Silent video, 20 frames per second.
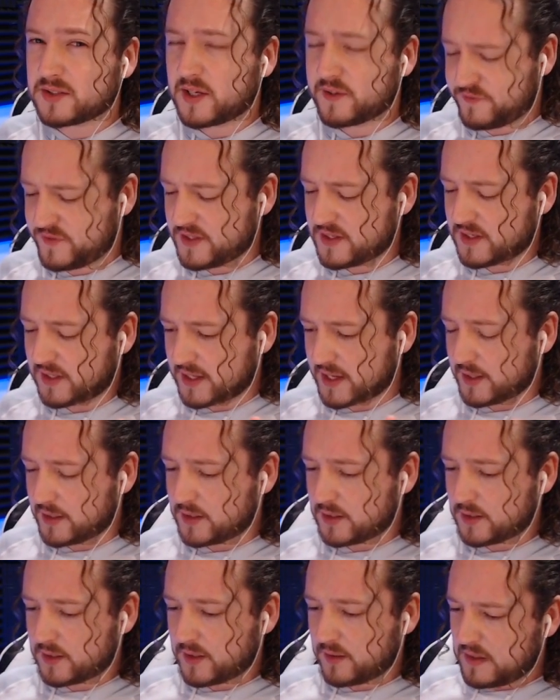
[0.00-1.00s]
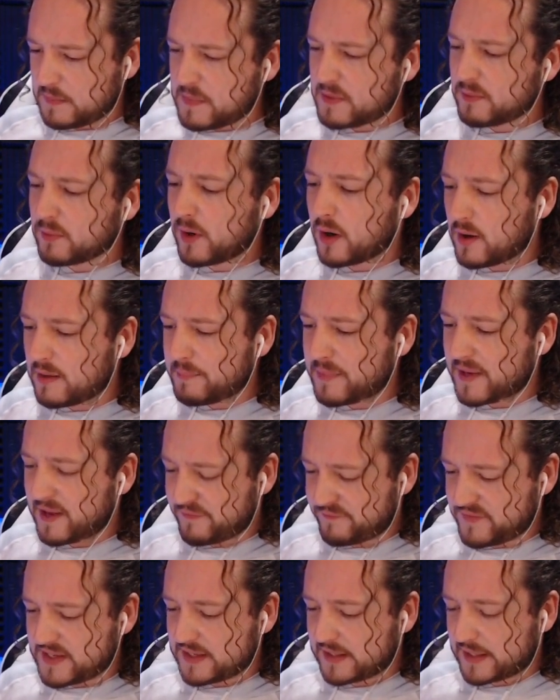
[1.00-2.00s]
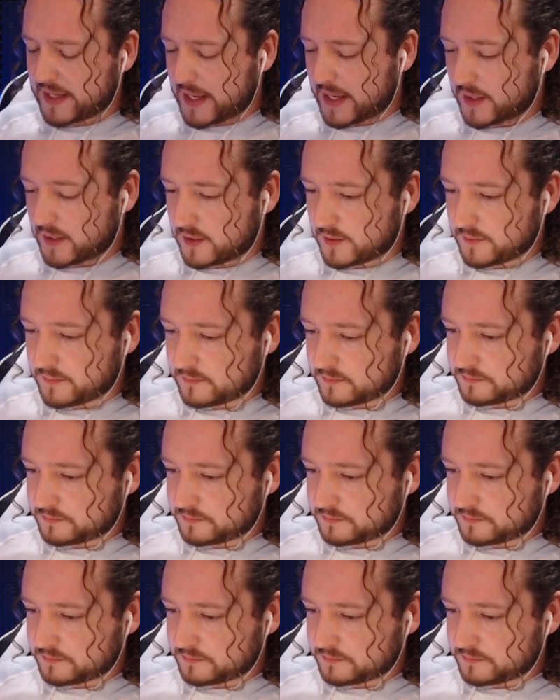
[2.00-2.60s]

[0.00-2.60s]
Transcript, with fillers: I feel like. I could be wrong, but I feel like.